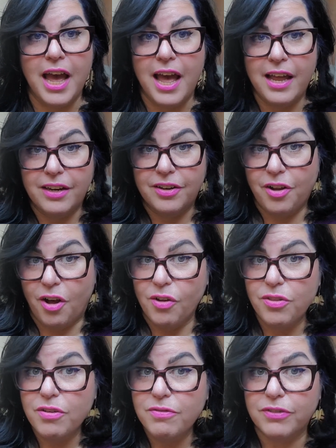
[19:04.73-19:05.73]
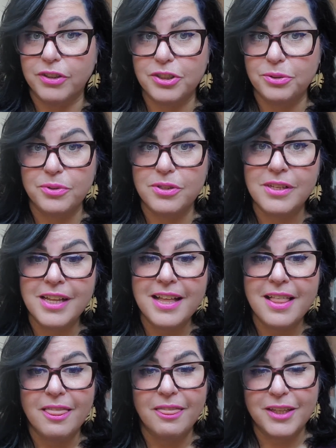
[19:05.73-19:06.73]
and although virtual,
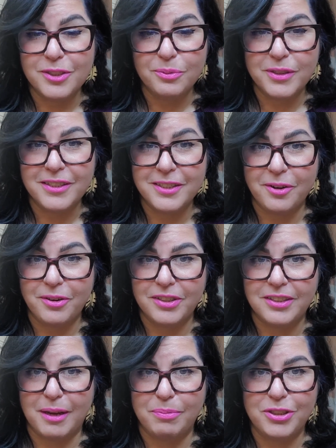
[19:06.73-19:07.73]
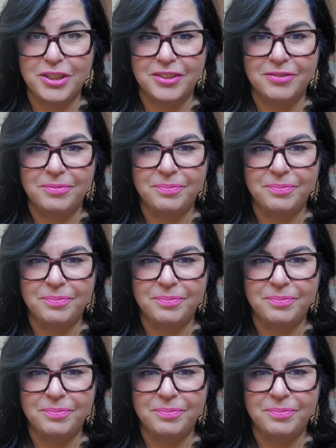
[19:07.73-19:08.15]
this one's no exception.